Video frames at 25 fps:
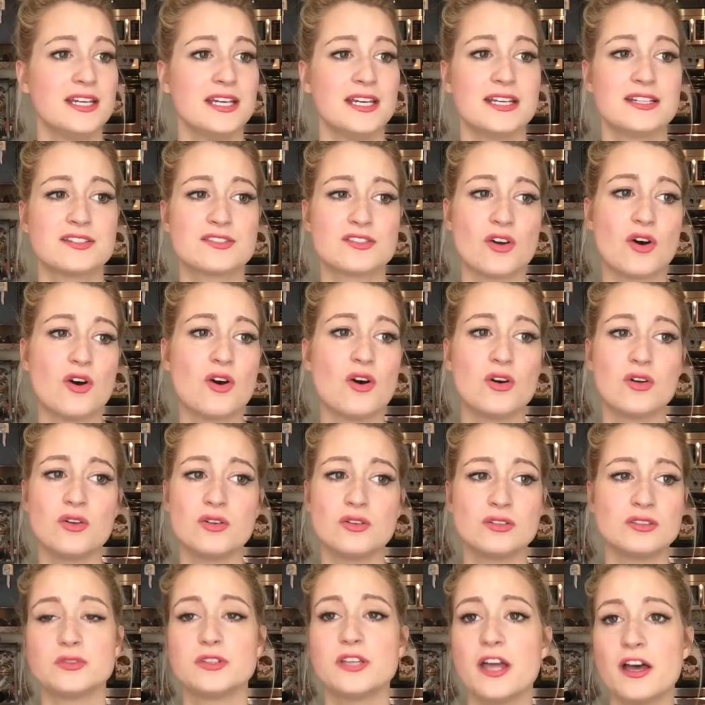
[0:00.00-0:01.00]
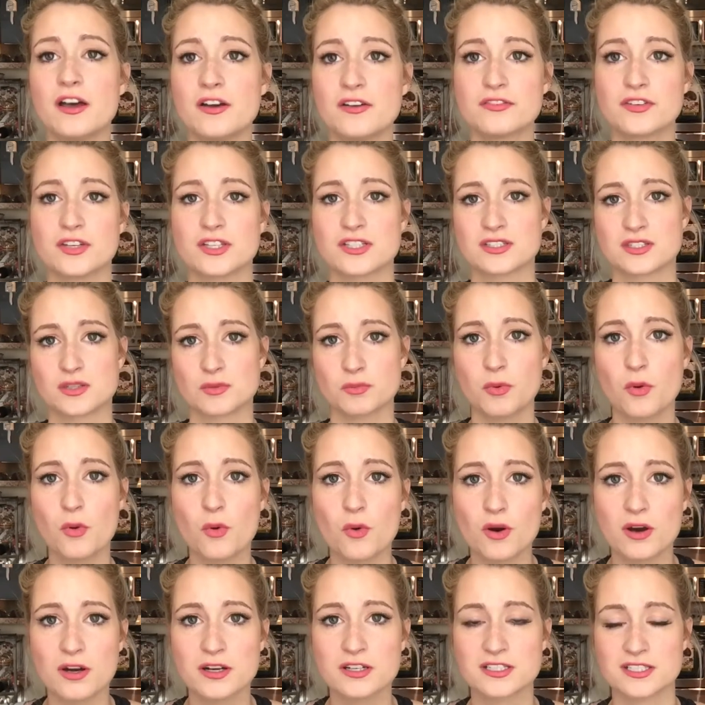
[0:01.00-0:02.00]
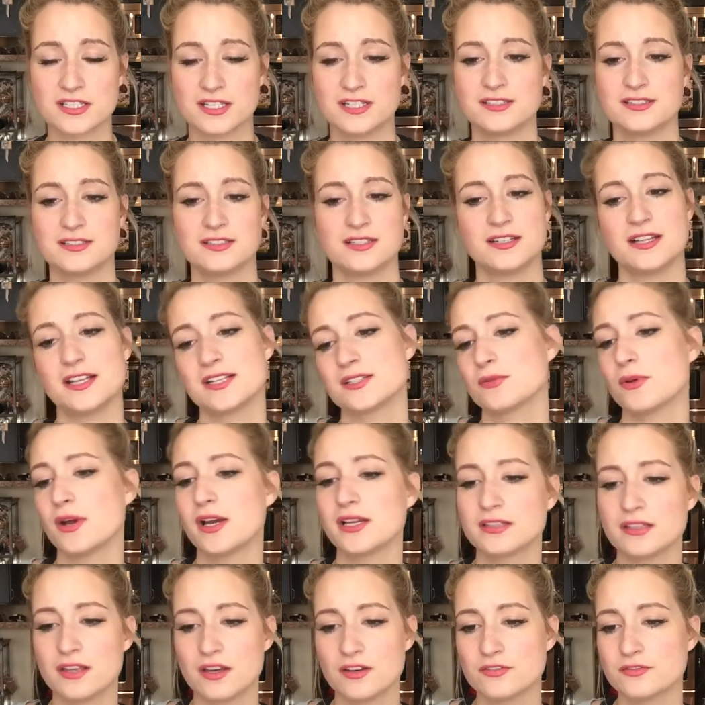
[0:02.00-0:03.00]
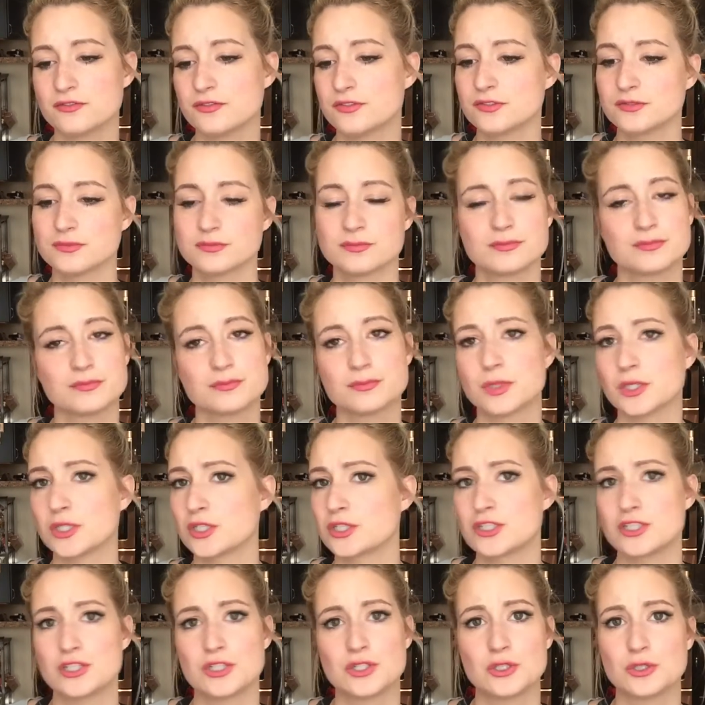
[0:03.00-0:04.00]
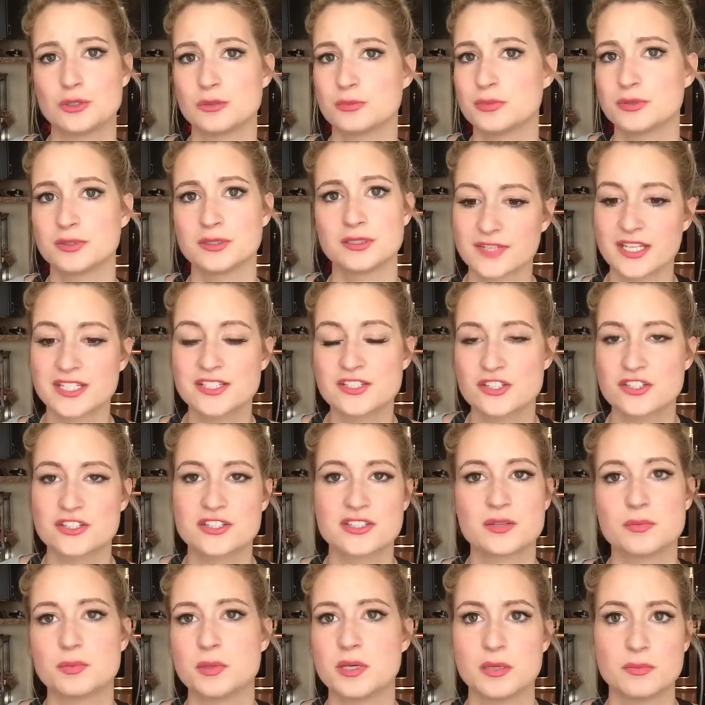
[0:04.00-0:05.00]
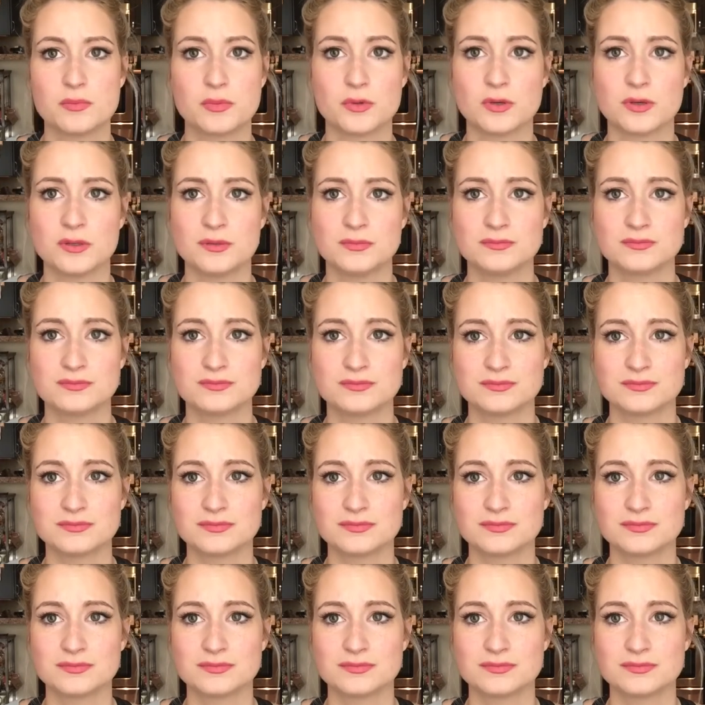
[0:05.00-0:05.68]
It's all love and support, and that's why I love BookTube. It's just the people.